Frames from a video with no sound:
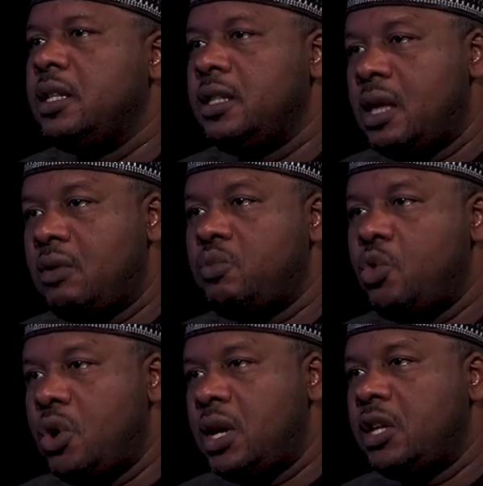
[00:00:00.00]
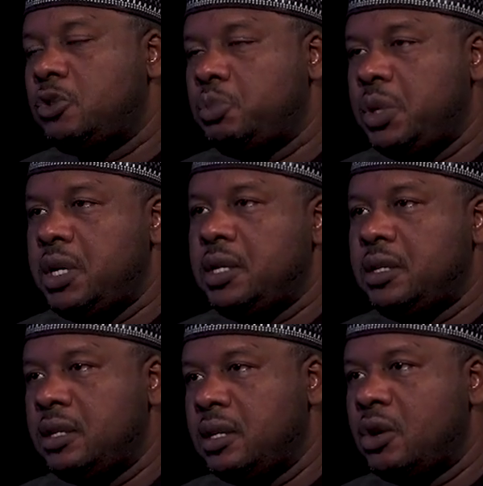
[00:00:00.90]
they have more or less
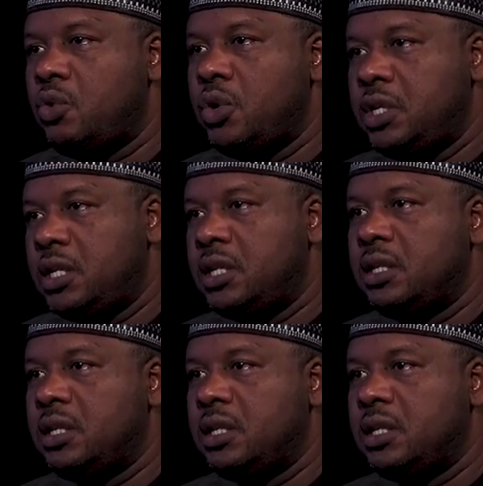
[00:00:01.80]
been uh, rotating